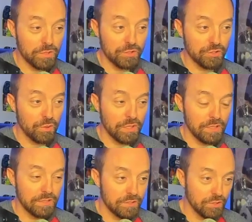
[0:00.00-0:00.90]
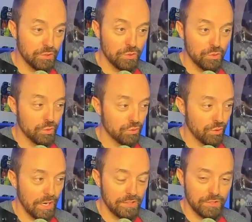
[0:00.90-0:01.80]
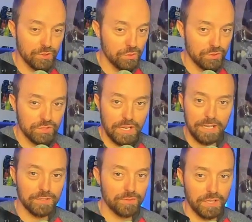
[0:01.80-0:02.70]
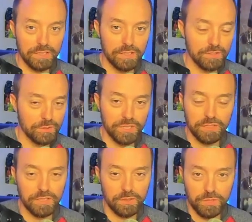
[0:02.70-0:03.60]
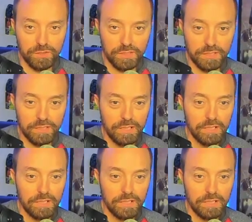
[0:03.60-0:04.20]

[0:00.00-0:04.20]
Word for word: they're showing it to try to satisfy the LGBT community.